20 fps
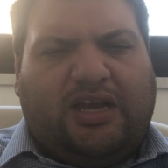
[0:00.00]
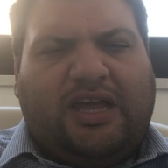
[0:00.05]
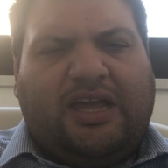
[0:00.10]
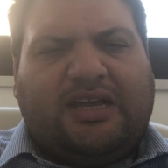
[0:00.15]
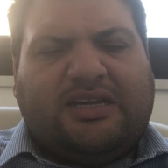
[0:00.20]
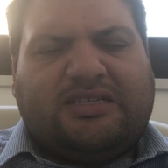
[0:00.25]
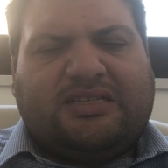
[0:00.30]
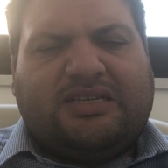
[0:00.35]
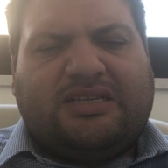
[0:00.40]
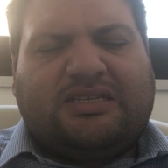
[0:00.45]

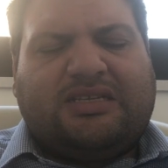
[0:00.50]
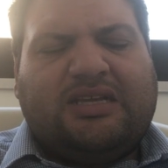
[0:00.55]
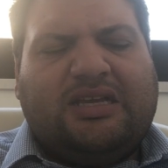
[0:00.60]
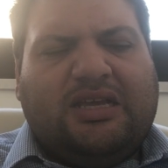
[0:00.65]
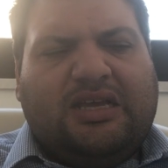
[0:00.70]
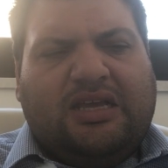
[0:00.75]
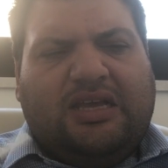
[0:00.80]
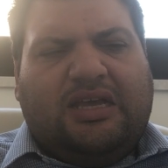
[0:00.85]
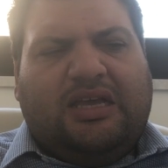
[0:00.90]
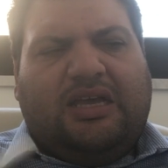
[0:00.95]
alliances
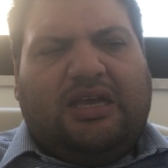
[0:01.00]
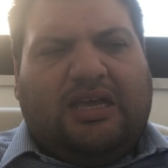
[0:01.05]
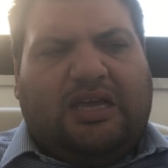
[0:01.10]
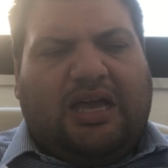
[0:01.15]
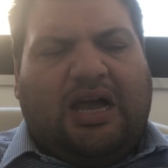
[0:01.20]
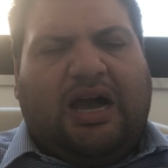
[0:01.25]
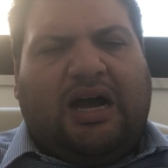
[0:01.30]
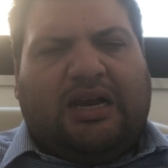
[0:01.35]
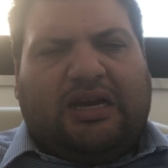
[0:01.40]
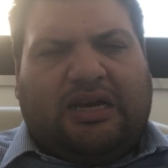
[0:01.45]
uh,
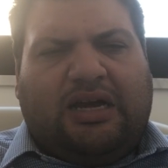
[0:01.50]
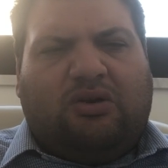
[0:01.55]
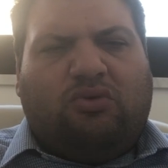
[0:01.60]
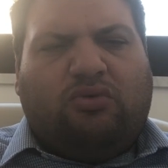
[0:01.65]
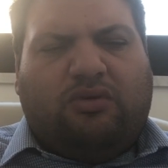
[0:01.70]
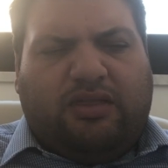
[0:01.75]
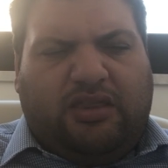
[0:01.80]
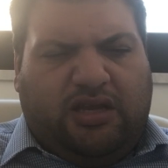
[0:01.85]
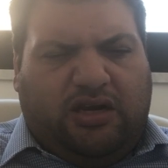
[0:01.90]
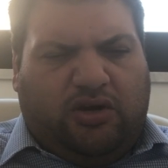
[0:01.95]

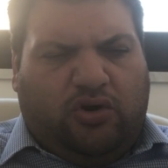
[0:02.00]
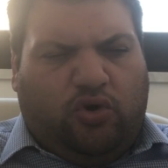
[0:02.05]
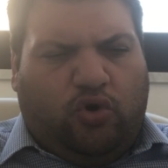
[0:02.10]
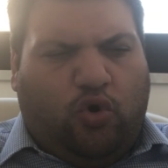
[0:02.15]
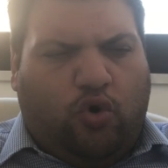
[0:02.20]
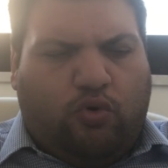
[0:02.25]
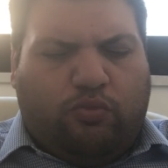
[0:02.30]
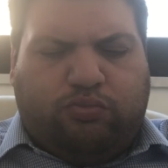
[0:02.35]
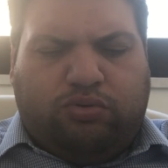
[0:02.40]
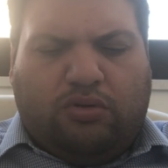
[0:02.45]
around the
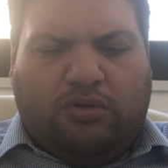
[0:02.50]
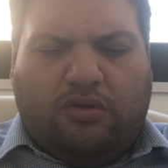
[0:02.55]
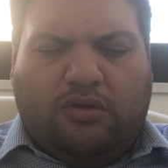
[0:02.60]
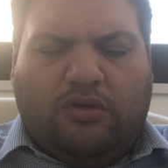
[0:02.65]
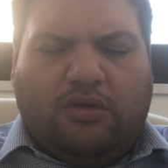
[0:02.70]
globe.